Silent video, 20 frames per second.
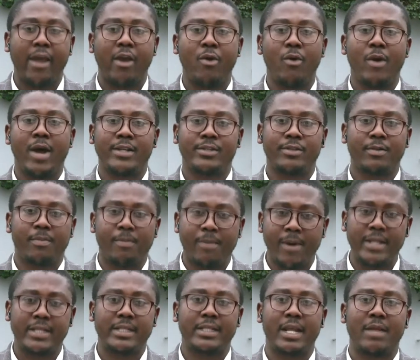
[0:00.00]
ECOWAS, to
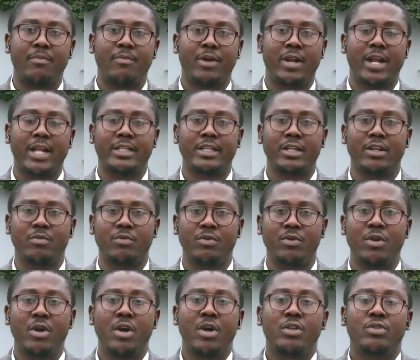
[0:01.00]
President Bola
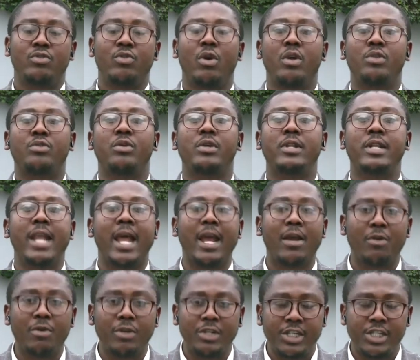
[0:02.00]
Tinubu, to also
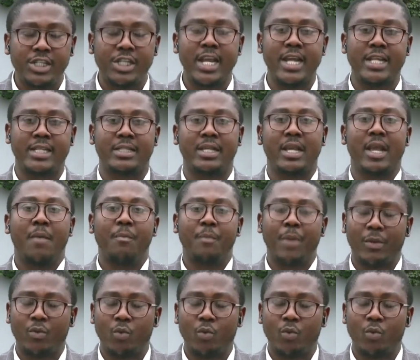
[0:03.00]
negotiate.